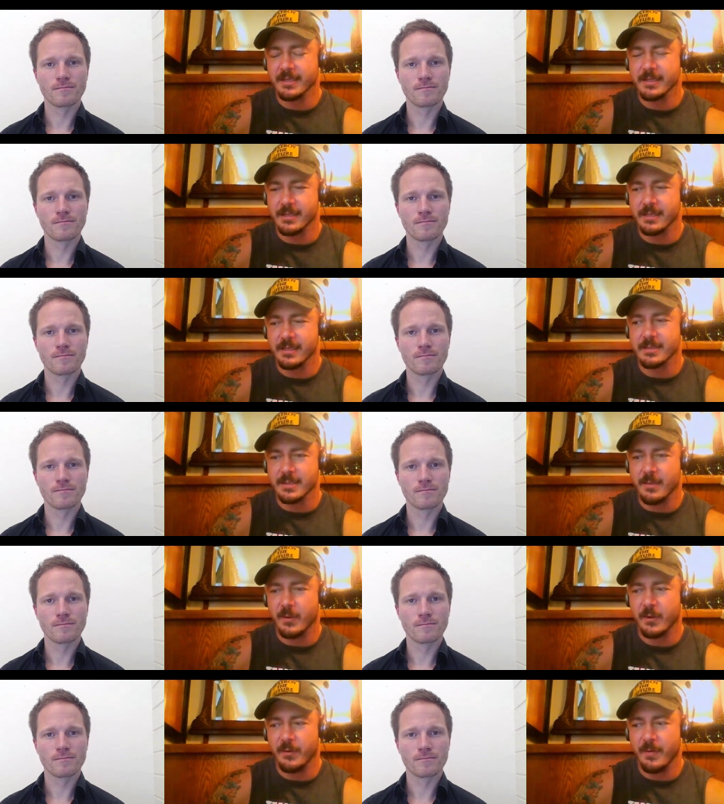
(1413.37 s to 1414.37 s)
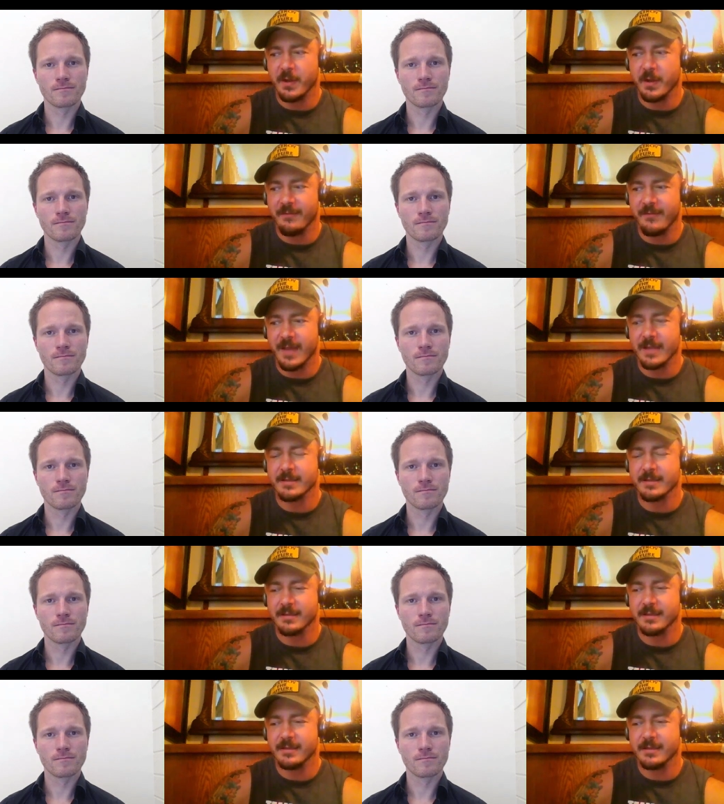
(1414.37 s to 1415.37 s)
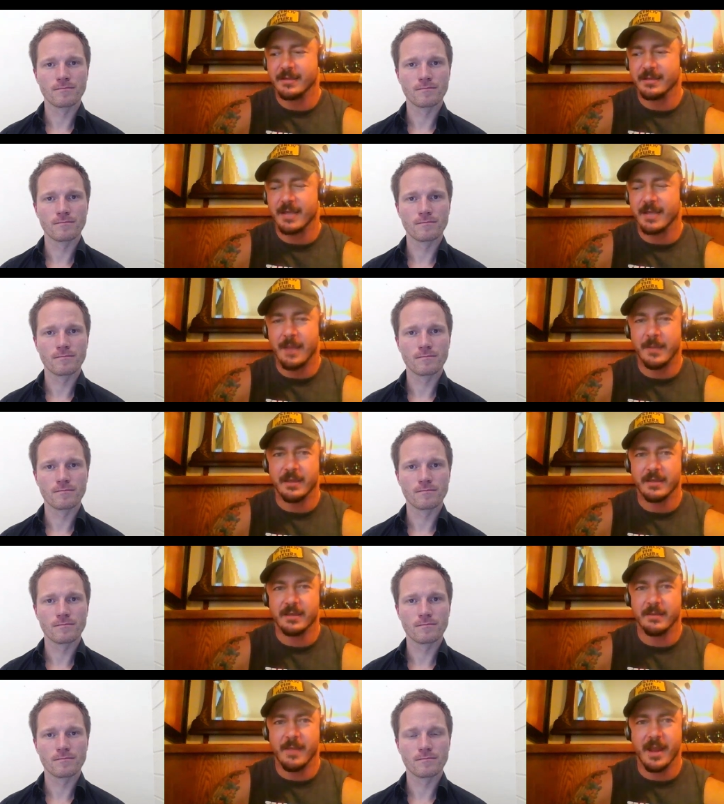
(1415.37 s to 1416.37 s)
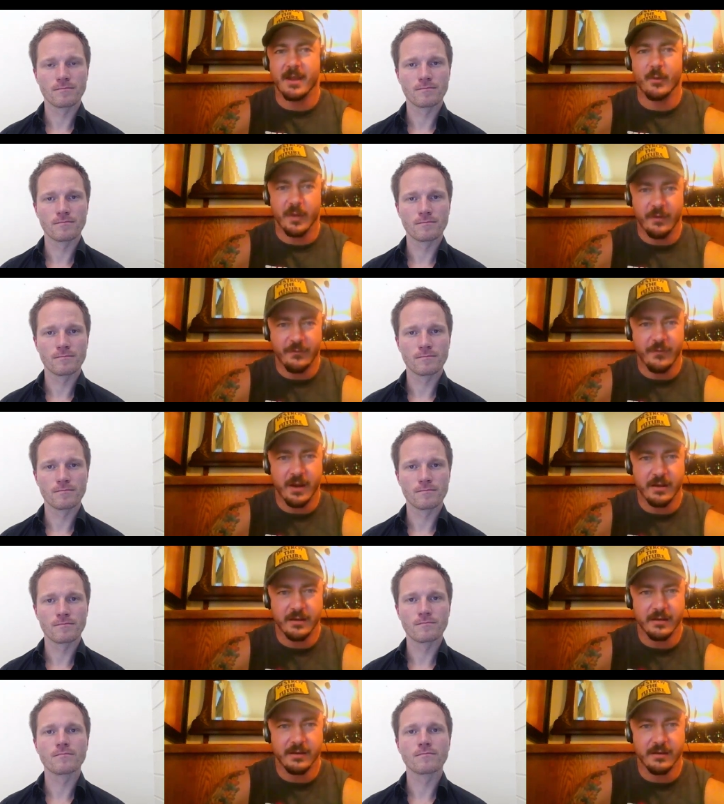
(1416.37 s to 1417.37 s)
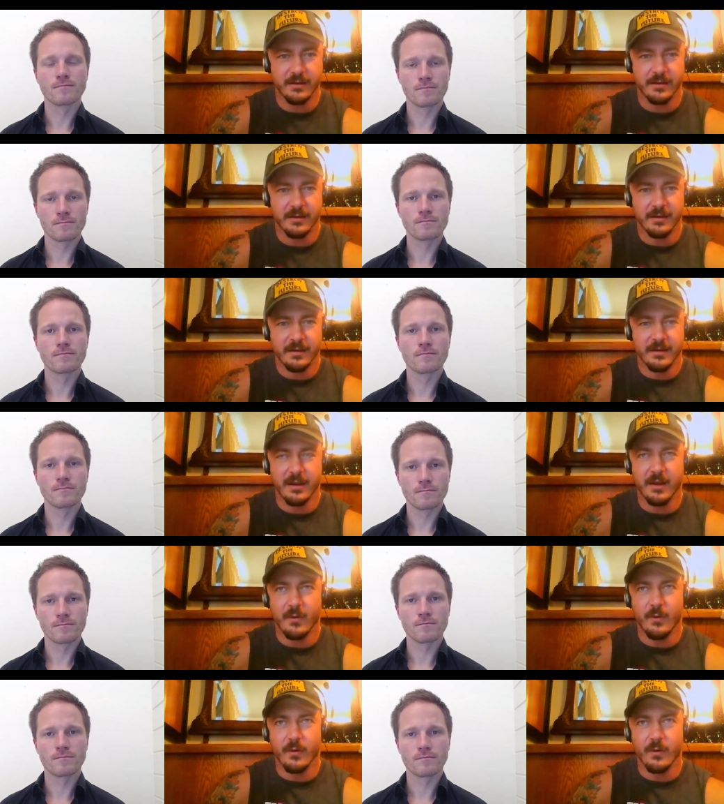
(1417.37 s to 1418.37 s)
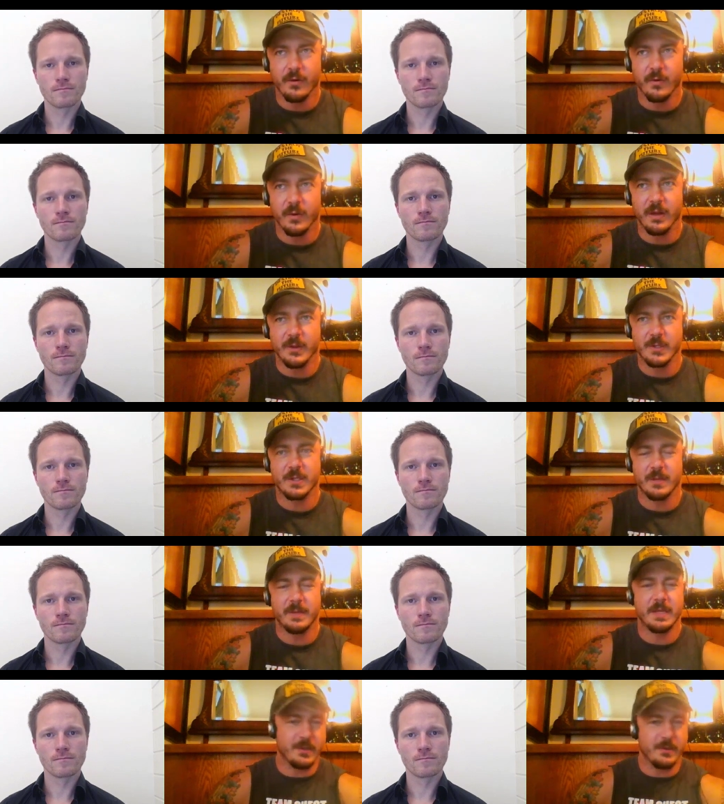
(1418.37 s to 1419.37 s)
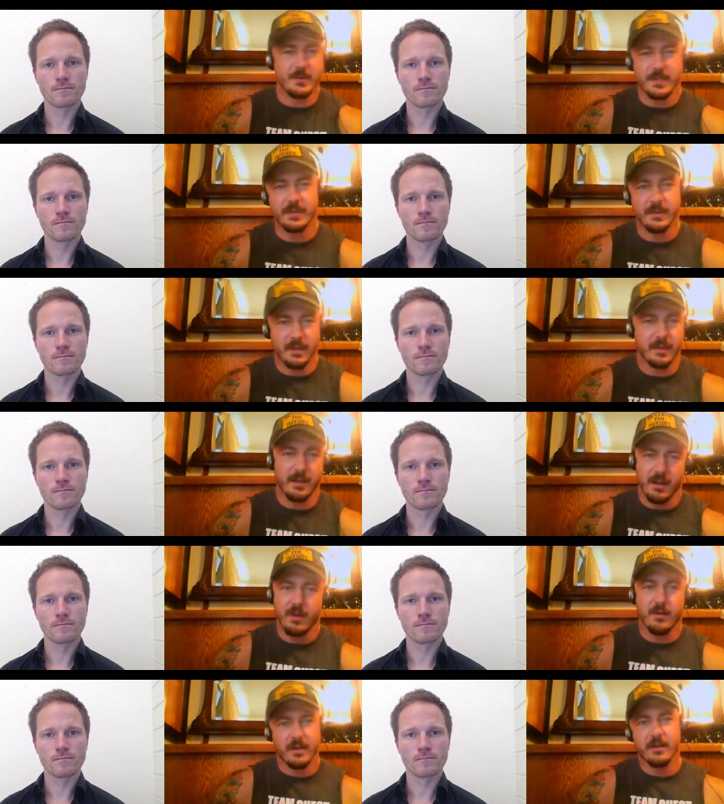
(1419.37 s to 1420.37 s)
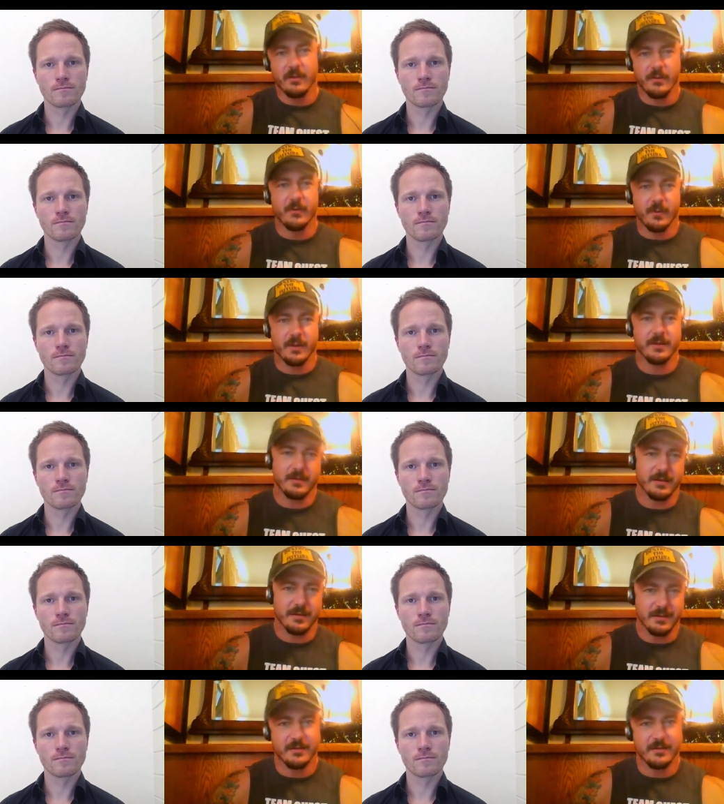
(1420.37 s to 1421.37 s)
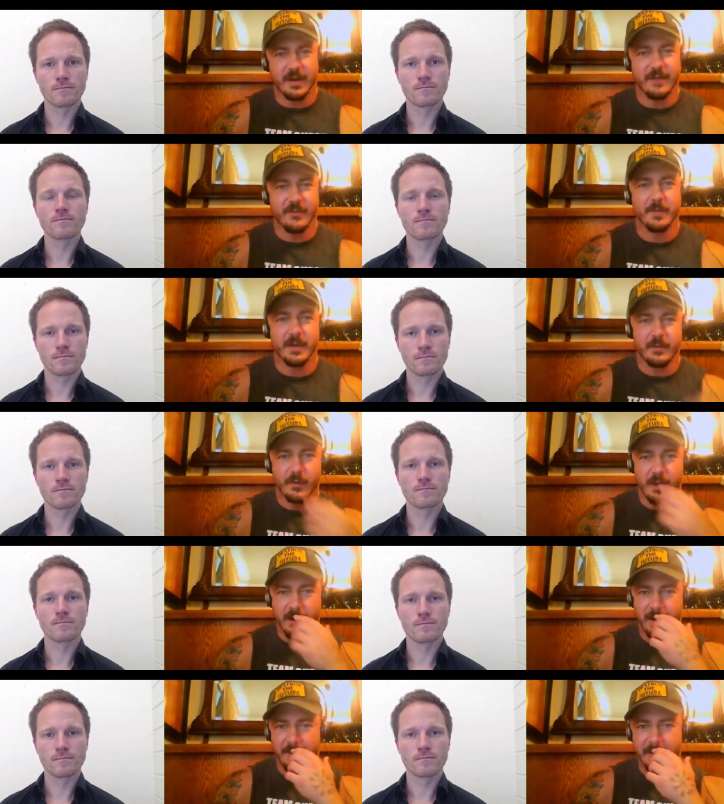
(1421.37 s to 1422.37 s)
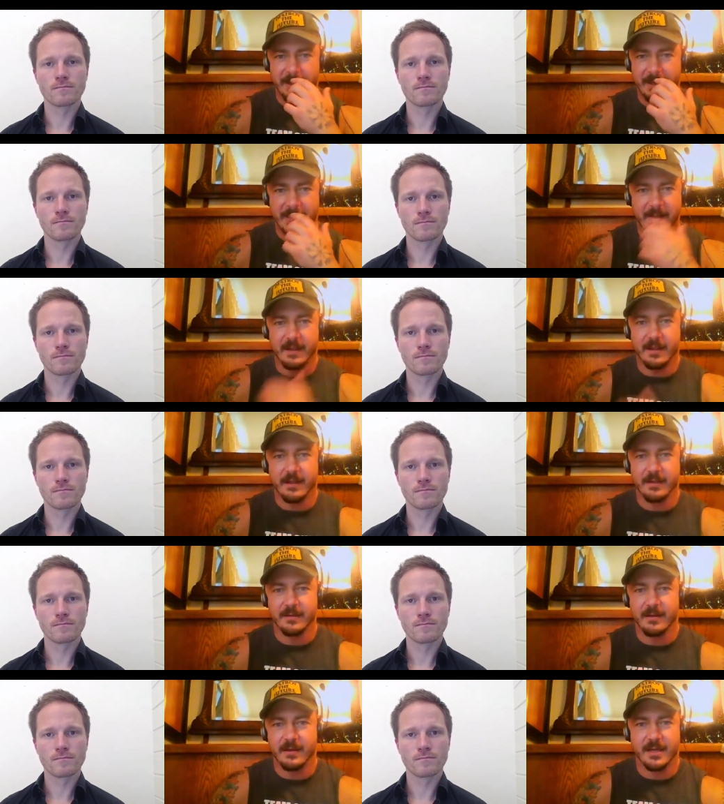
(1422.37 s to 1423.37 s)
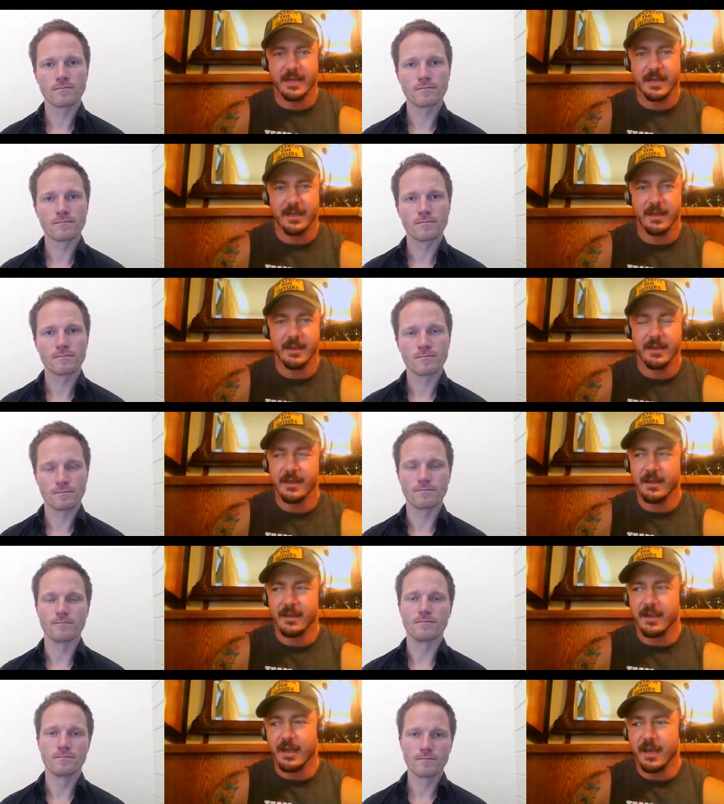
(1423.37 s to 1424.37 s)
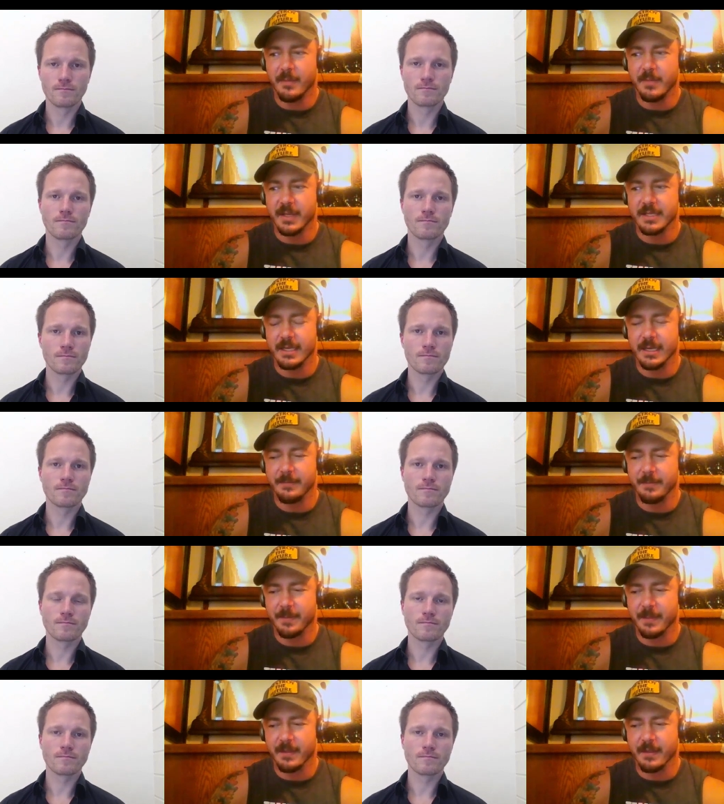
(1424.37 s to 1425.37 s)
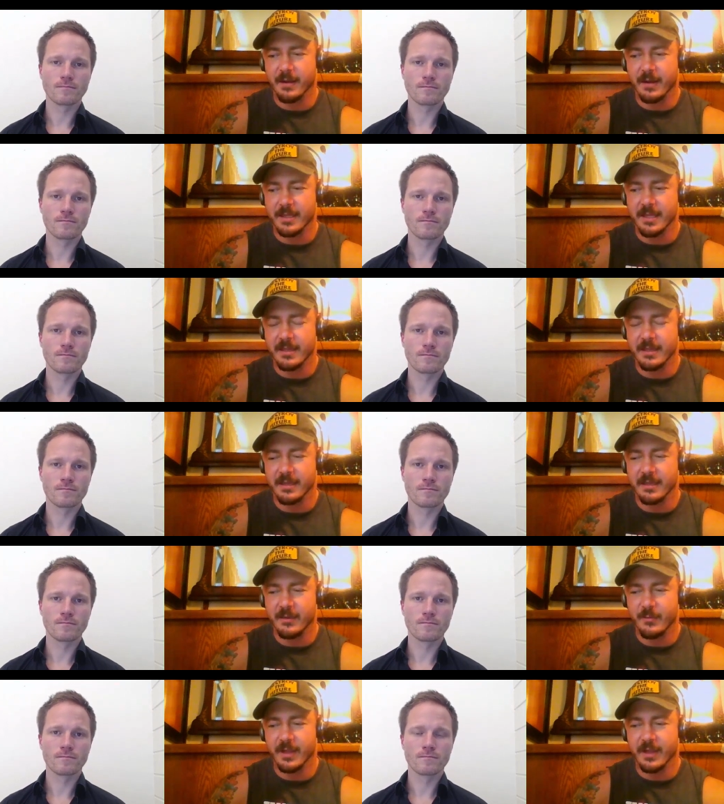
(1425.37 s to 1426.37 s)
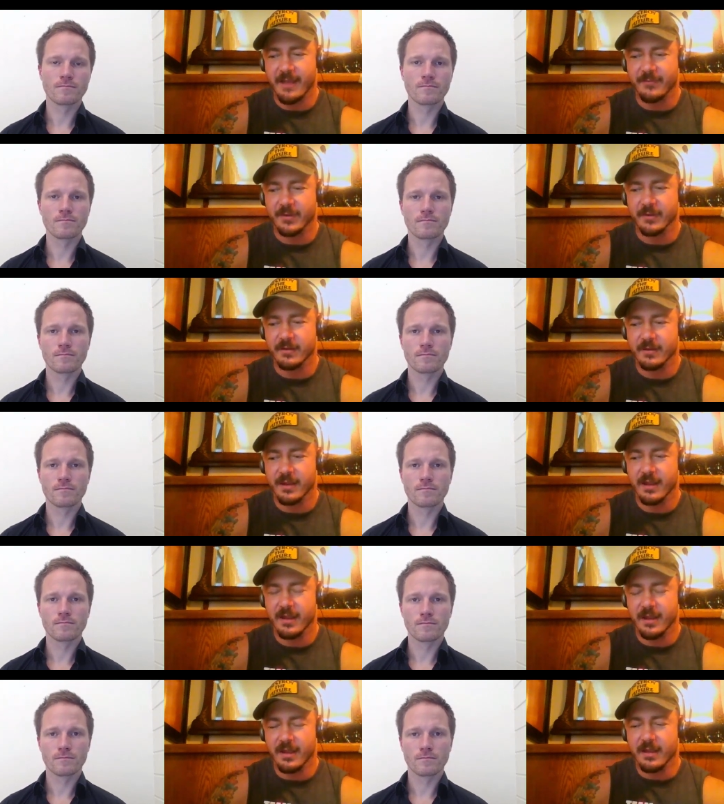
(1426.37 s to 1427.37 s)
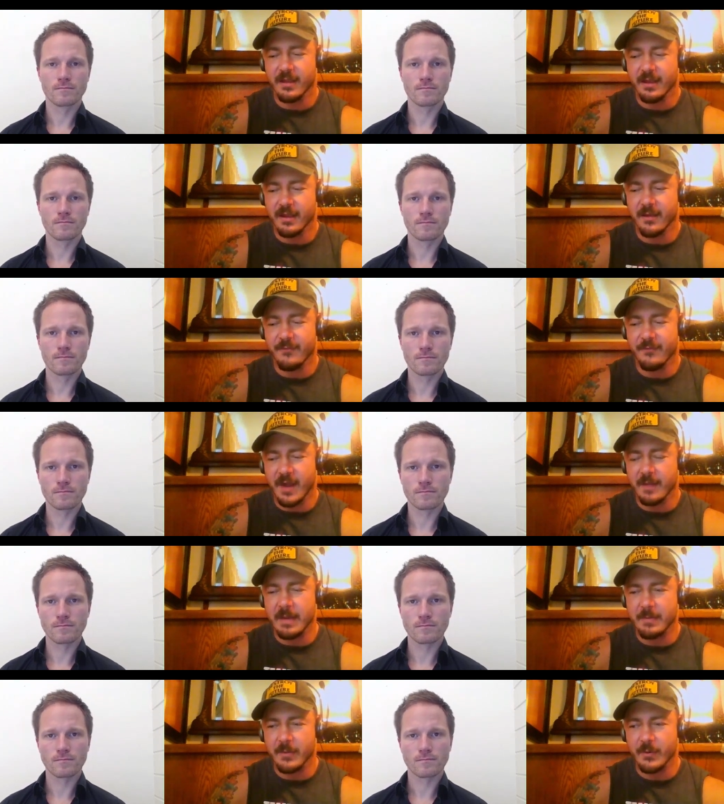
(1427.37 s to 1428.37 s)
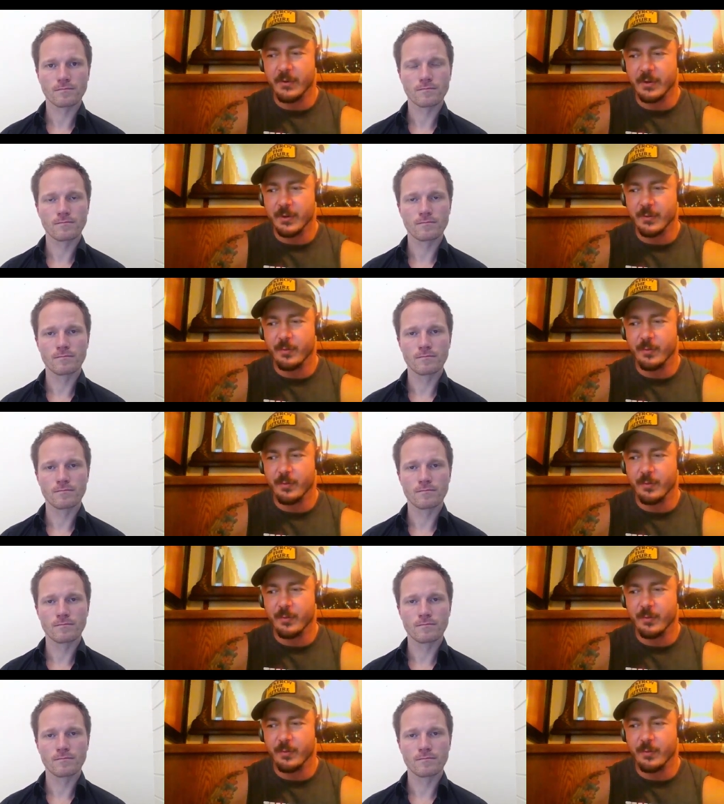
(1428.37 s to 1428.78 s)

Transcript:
Speaker 1: Like, is this is this someone who I'm going to invest the time in to make a real friend? or you know, is this going to be associate? I'm like, oh, okay, you're cool, like you know, whatever. But we're not going to be like uh, tight. Mm-hmm. Uh, but uh, you know, I think that you really have to you know find people who